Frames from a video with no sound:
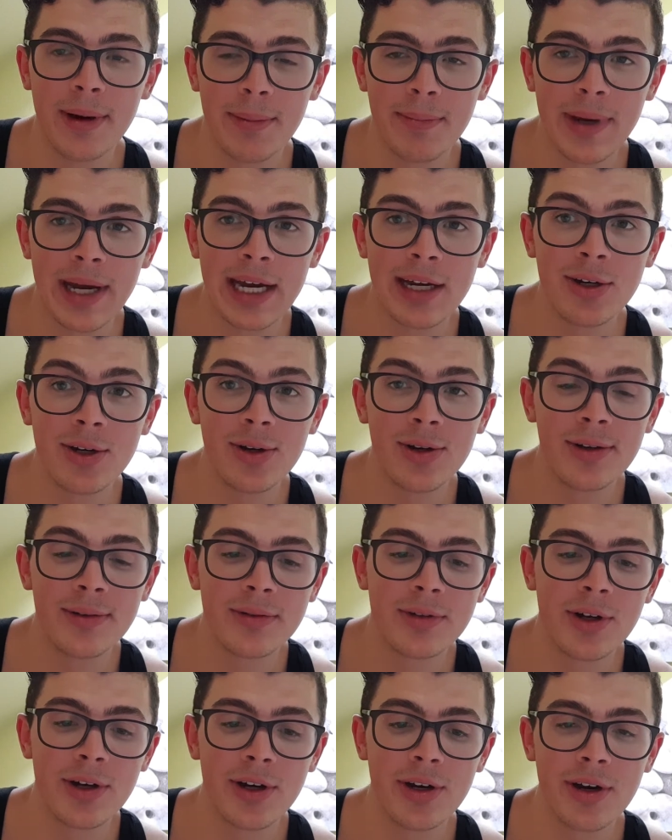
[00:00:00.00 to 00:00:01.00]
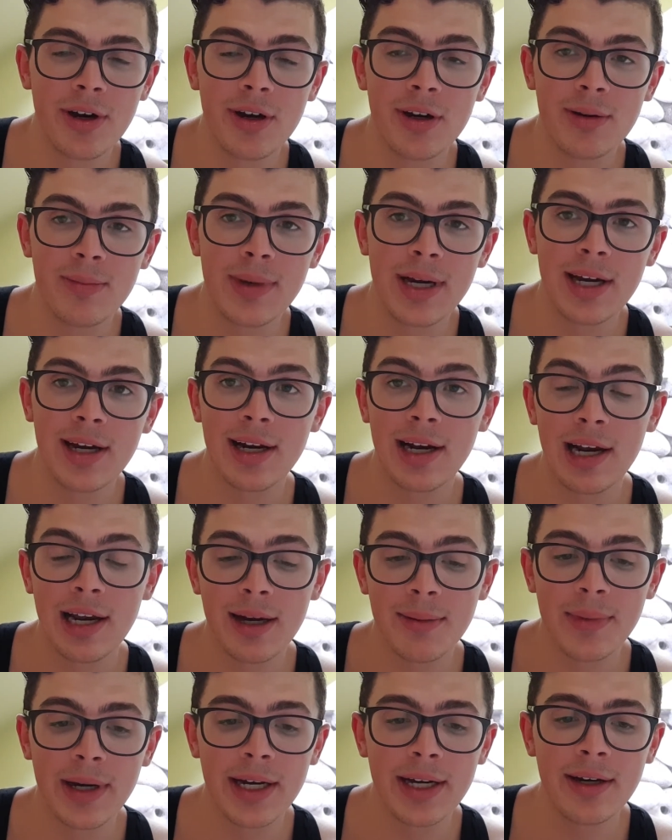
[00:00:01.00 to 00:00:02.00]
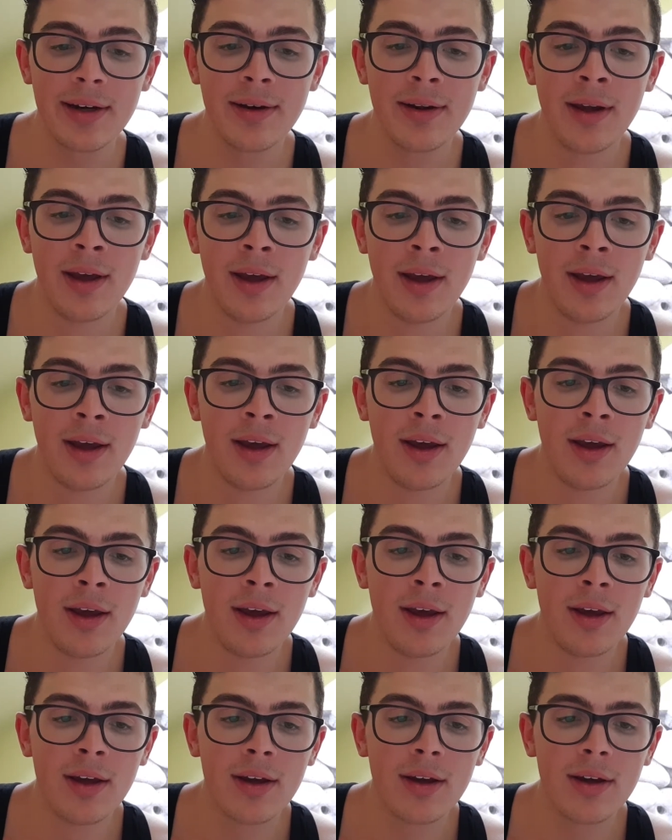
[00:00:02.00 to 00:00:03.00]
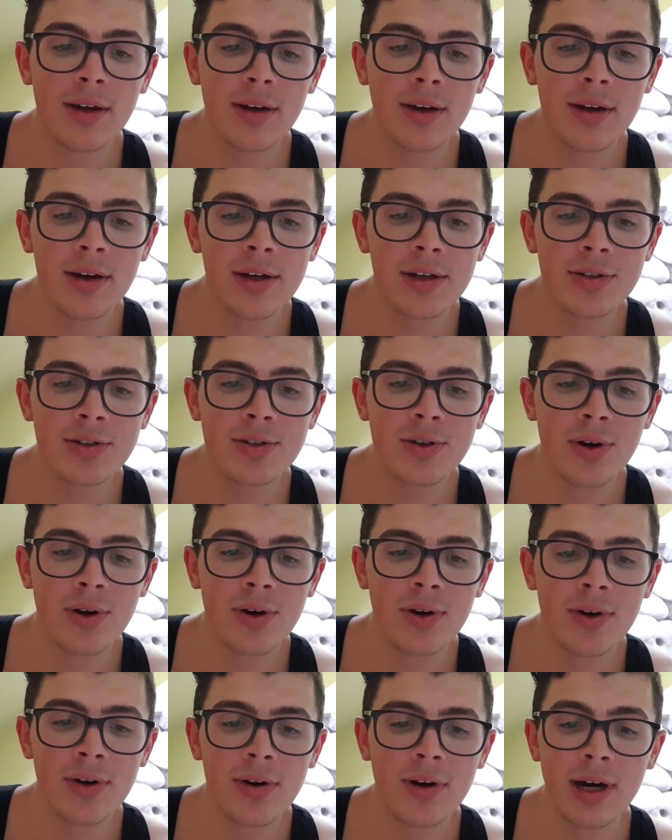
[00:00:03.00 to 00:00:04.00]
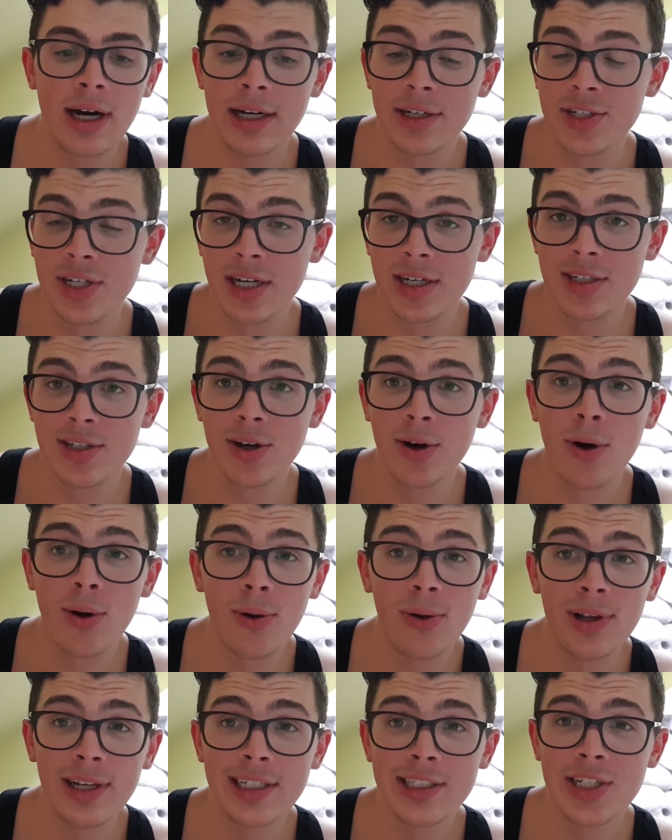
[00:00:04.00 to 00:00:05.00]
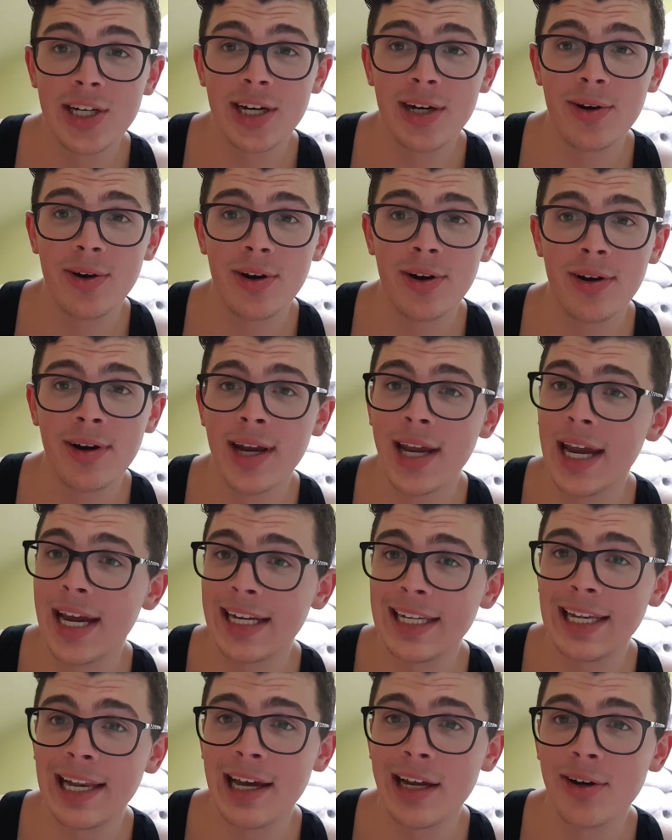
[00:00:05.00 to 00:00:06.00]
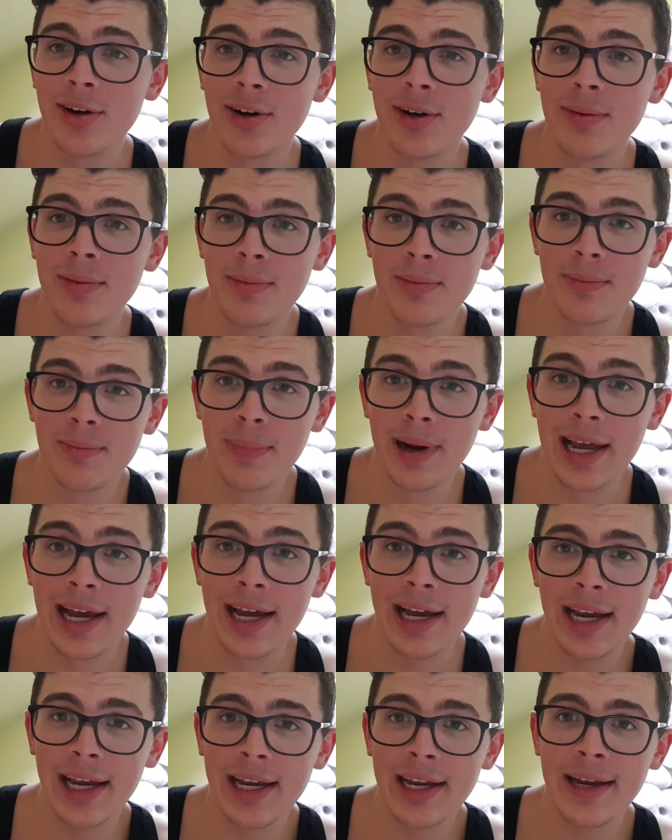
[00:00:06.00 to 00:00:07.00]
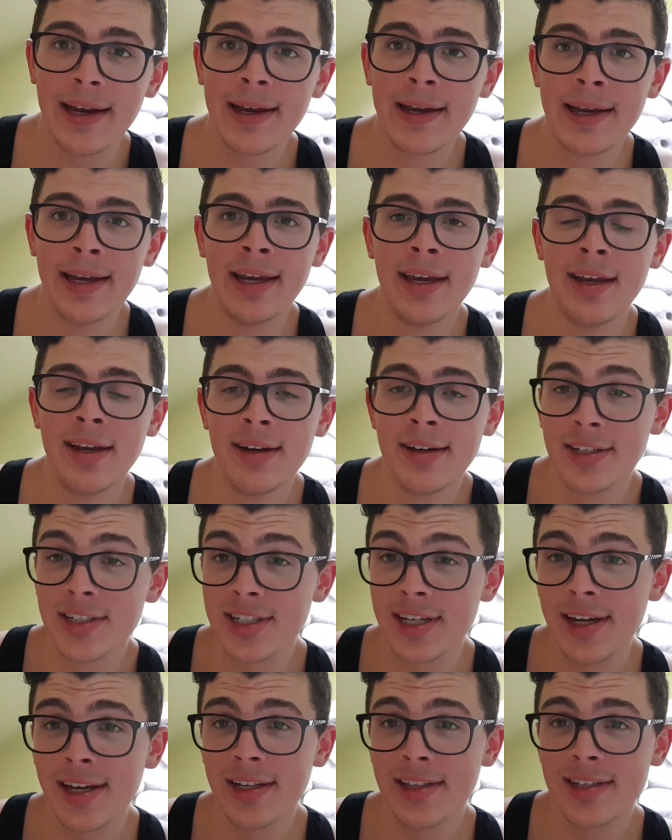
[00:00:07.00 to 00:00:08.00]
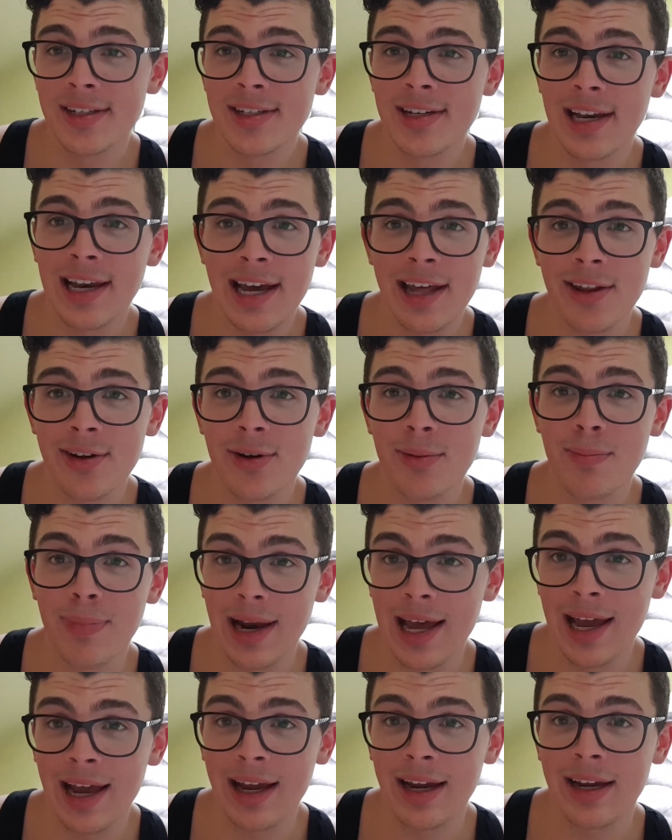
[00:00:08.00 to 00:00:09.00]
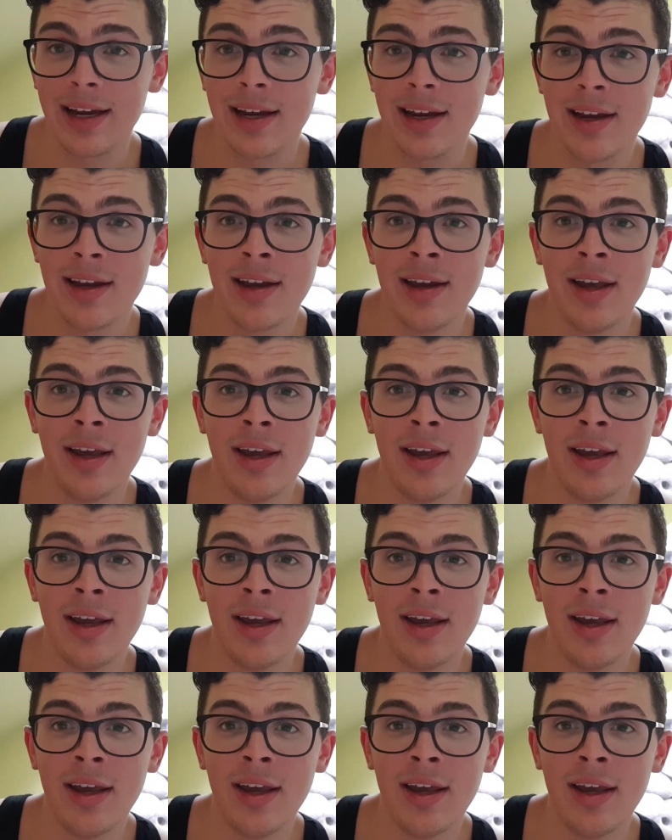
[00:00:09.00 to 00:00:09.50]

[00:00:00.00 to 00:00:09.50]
a manual, not an automatic like mine. So I changed the whole interior, headliner black, seats leather black,